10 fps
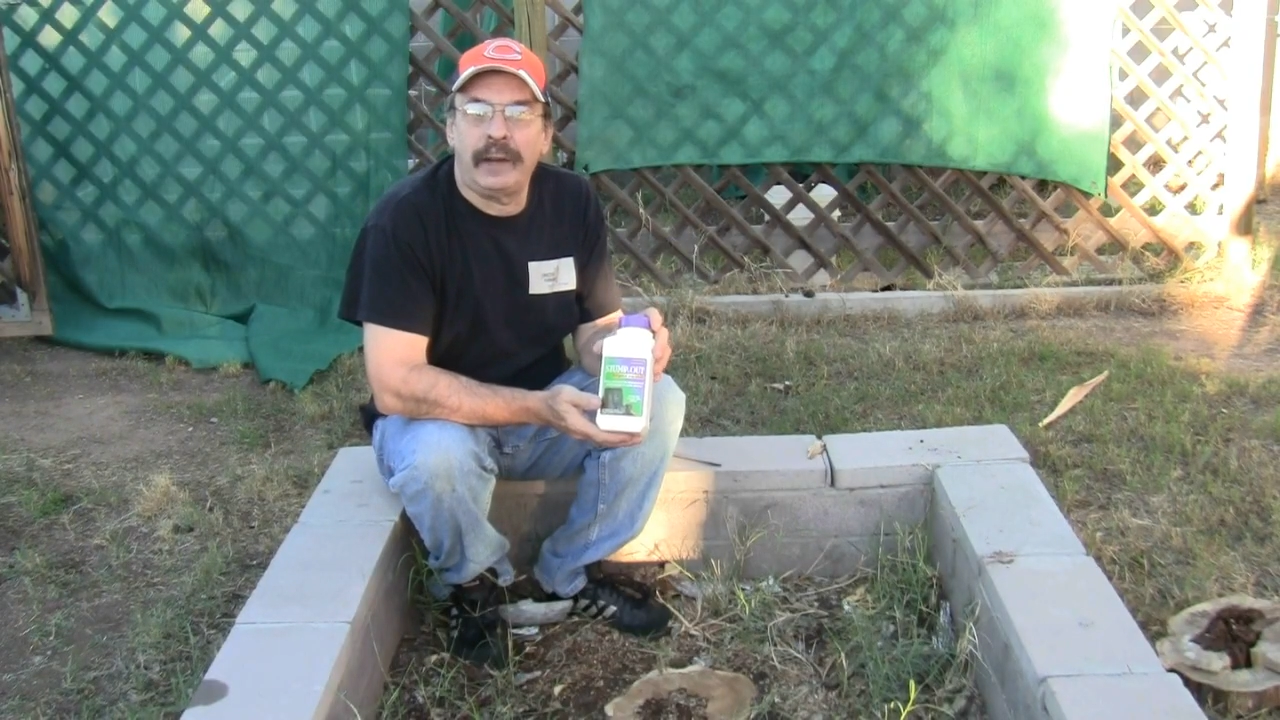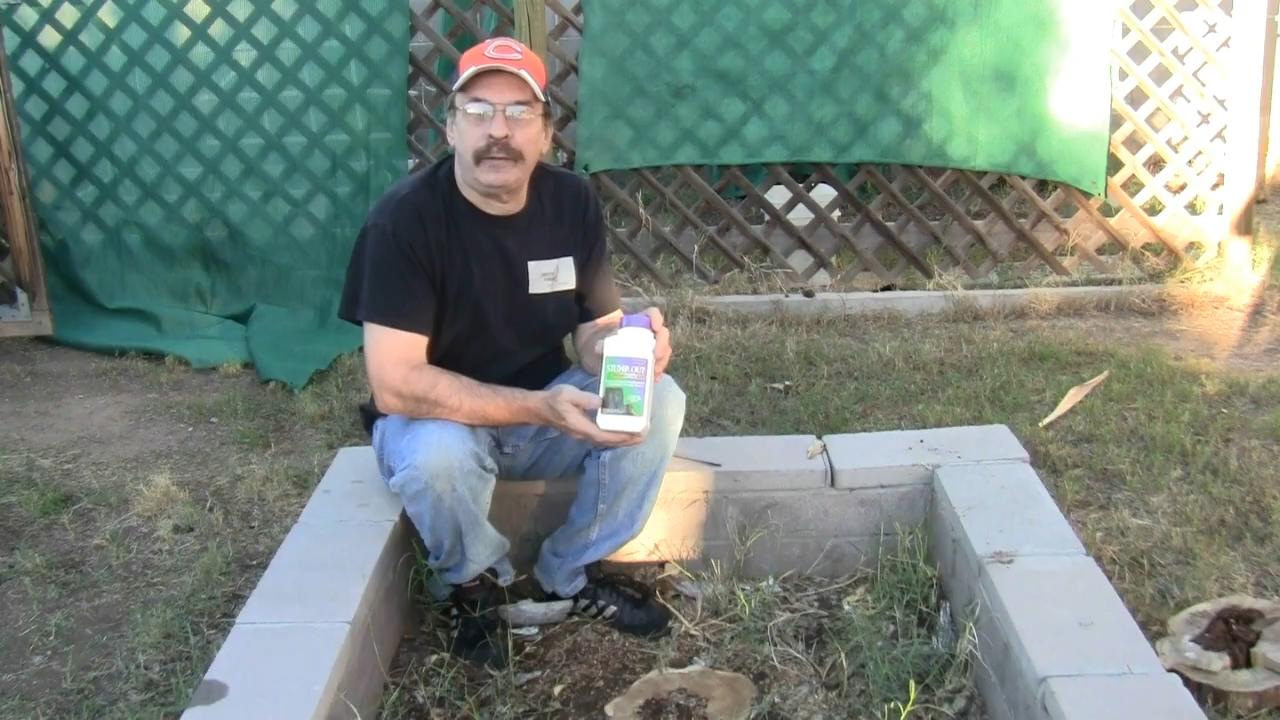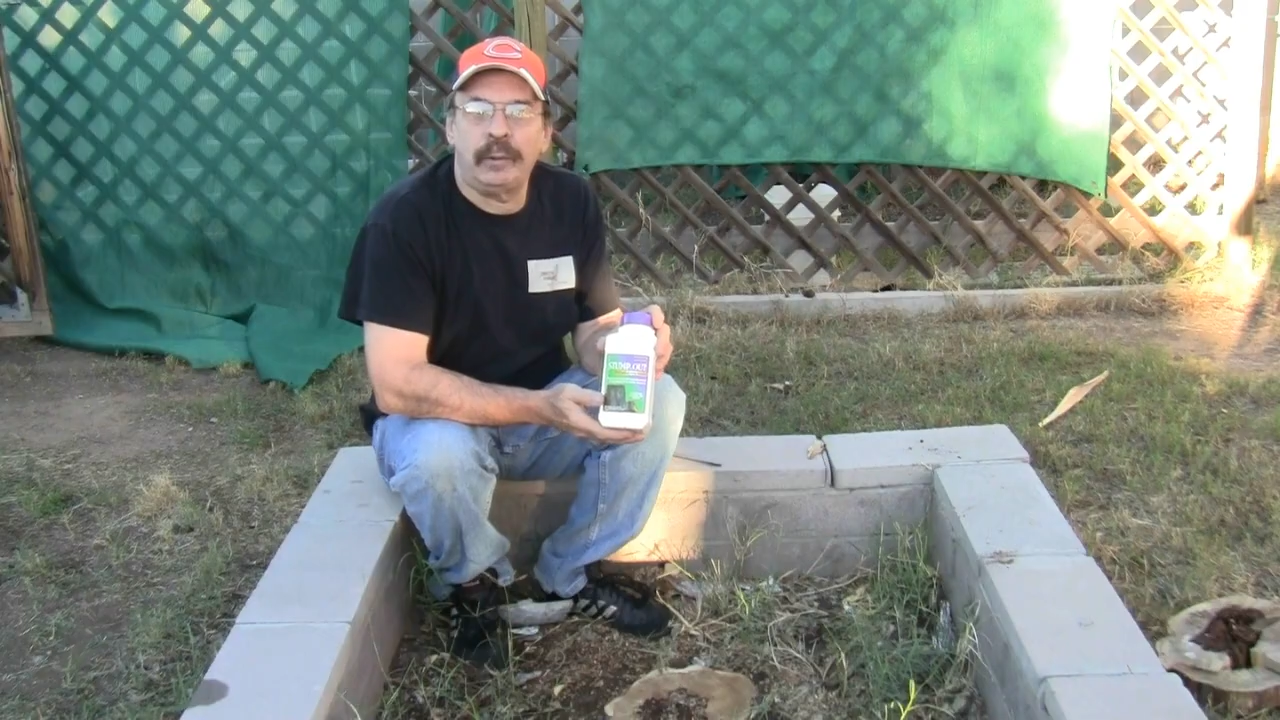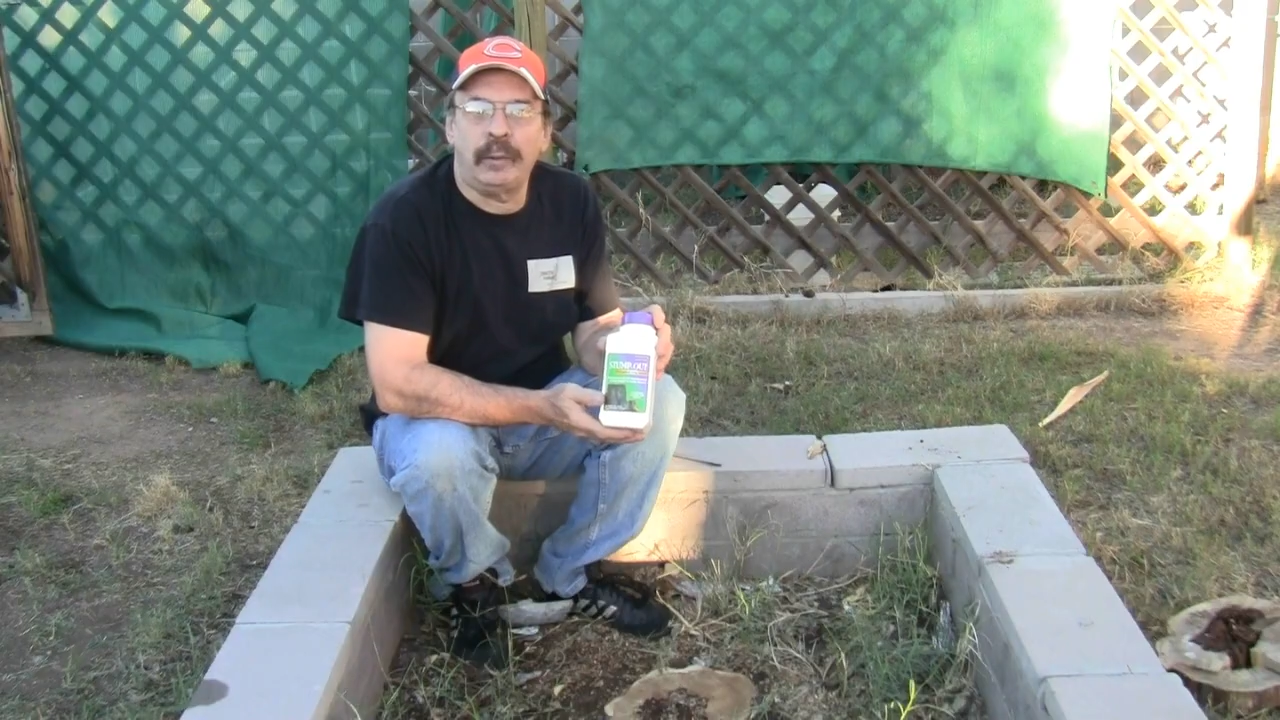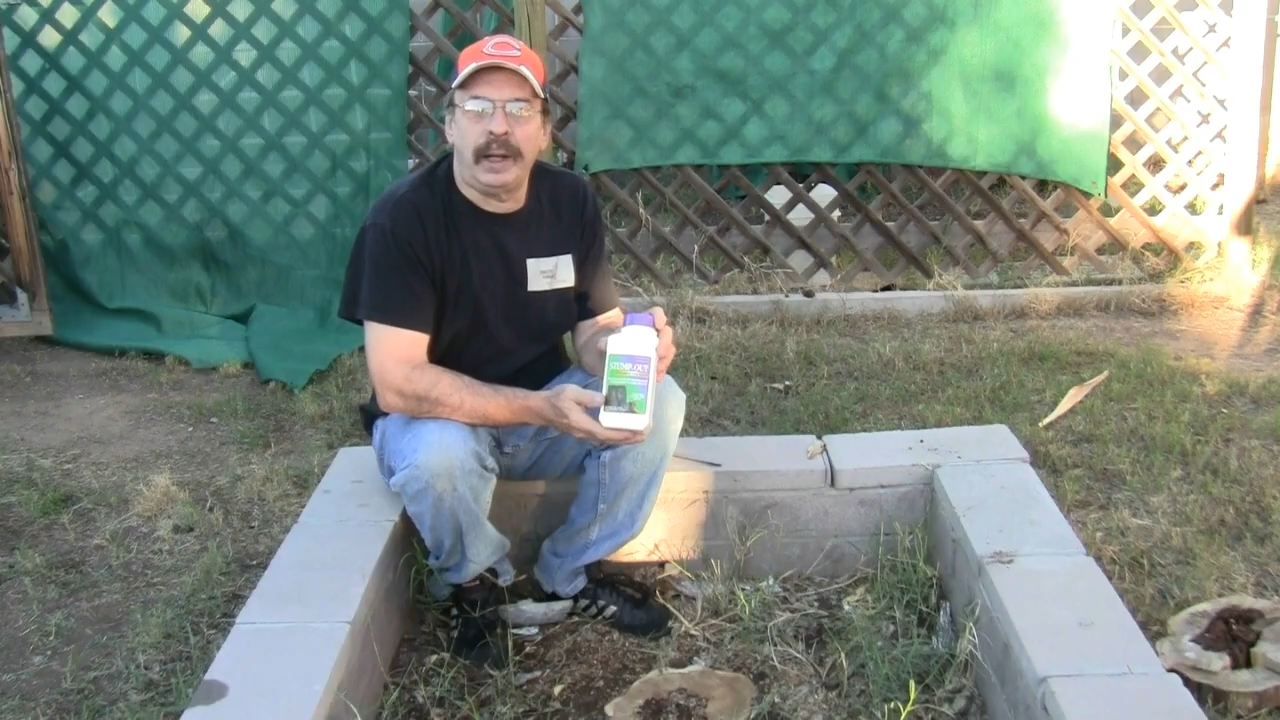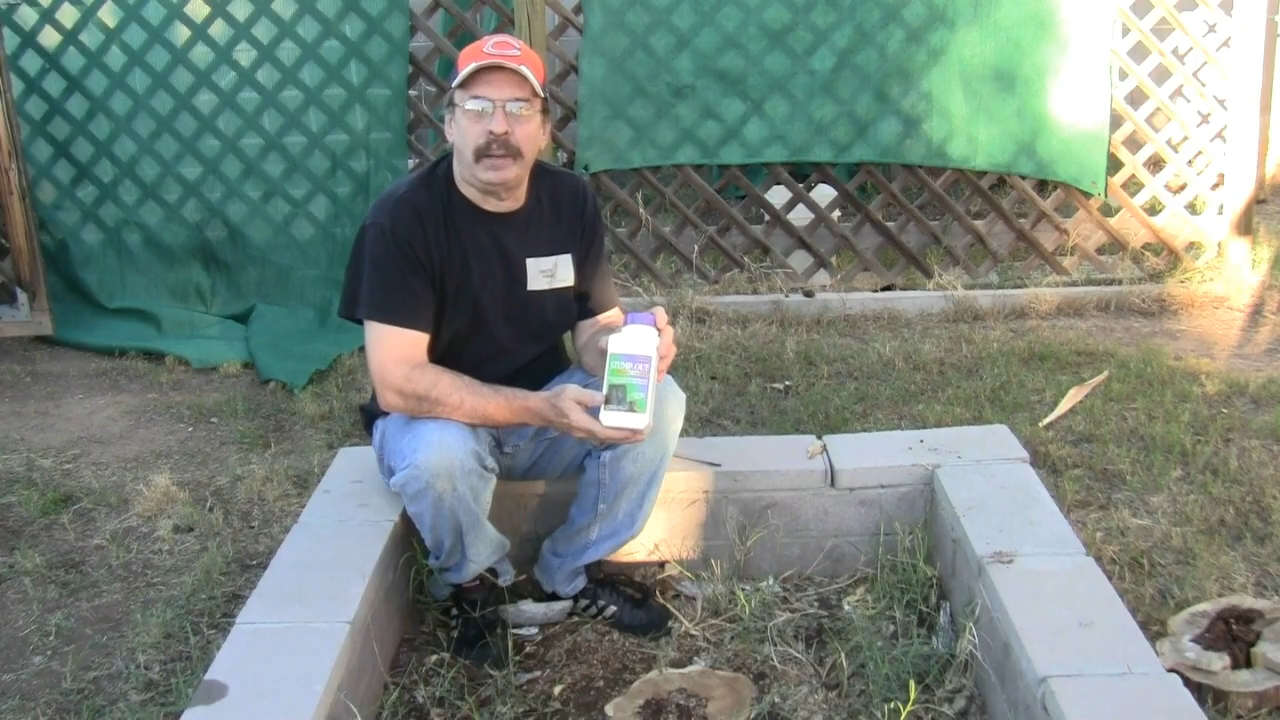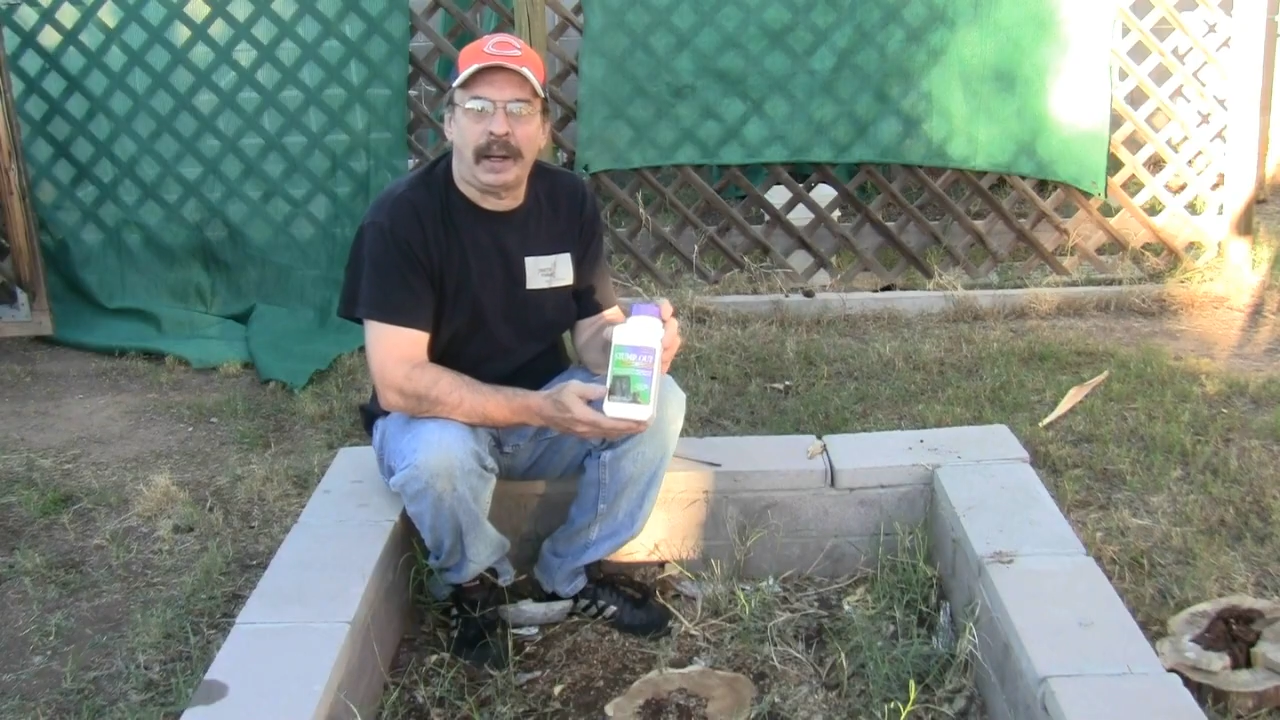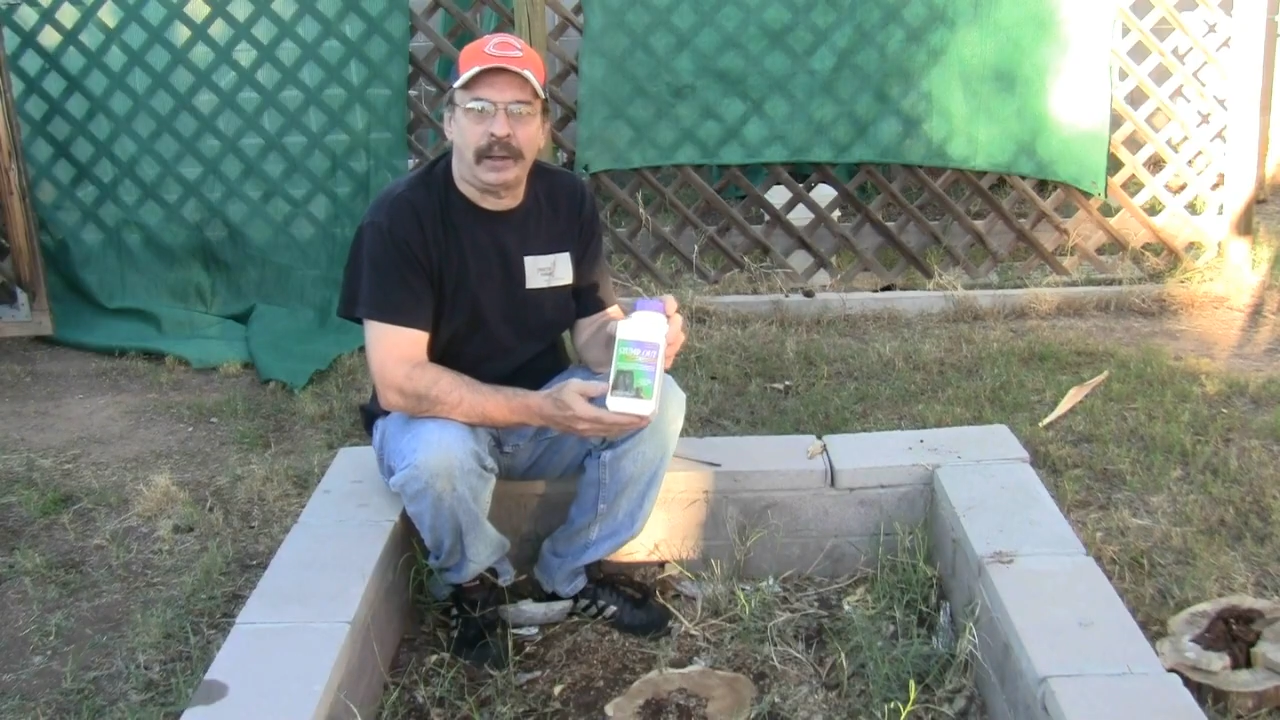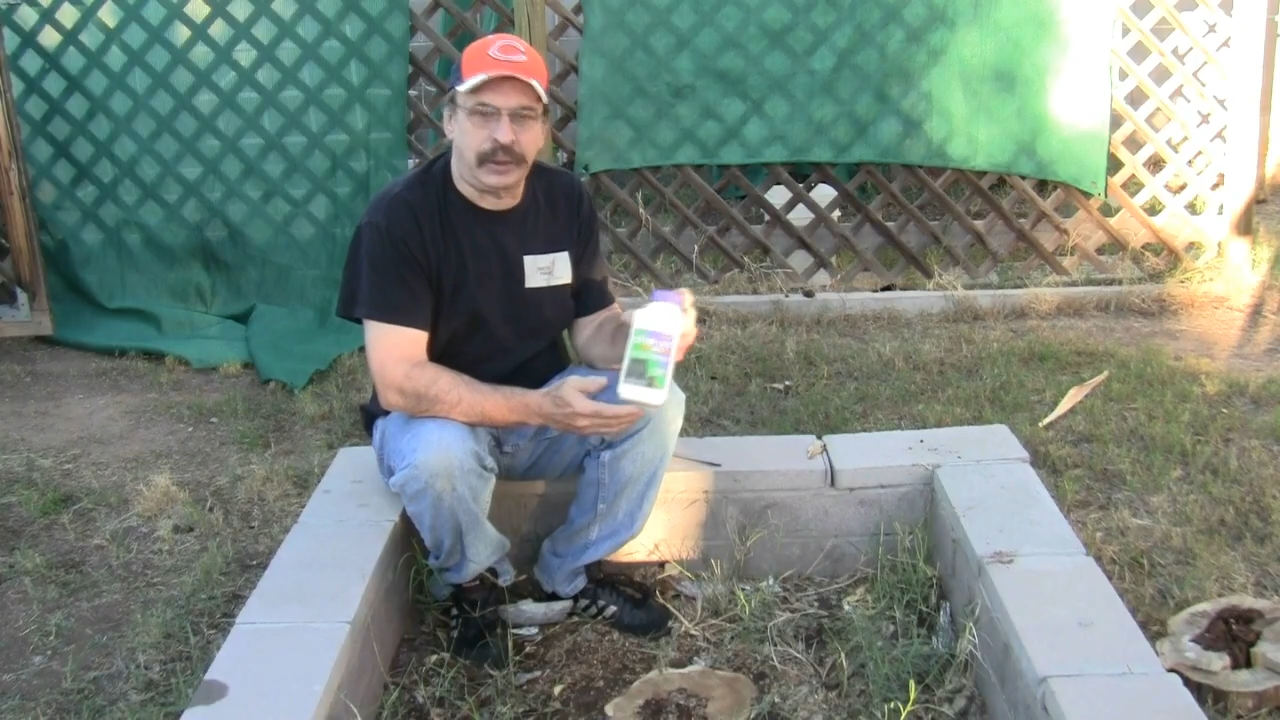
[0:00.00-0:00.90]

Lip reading: have to wait about